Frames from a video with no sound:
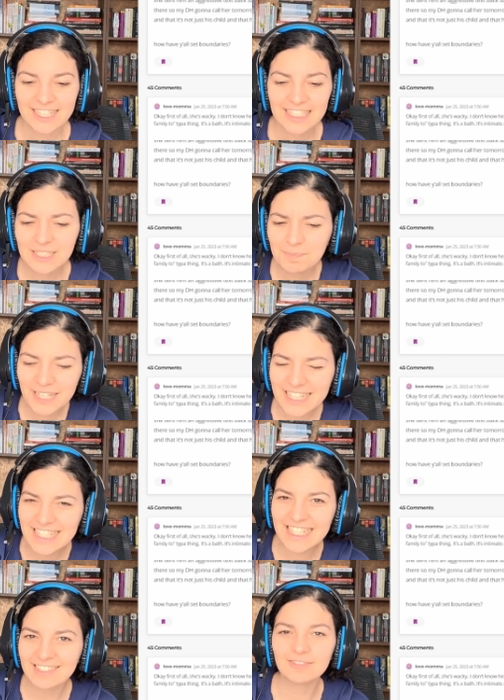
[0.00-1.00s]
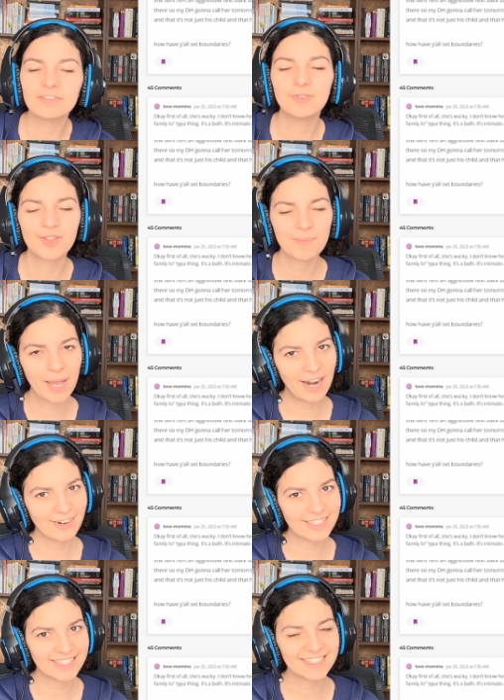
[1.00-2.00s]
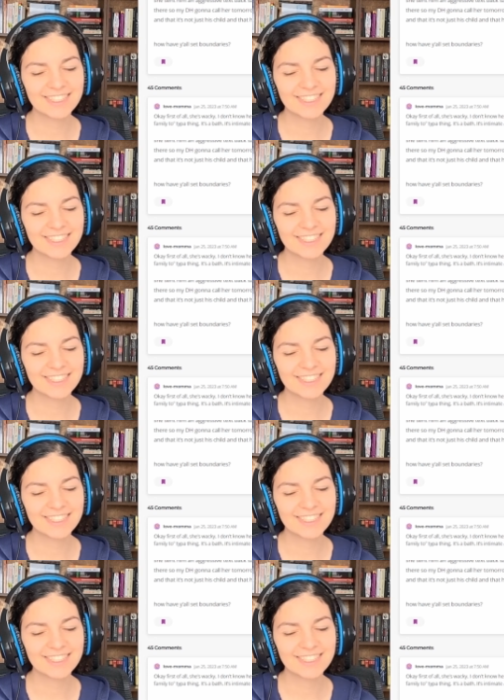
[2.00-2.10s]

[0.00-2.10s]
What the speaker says: it's a big deal for the parents.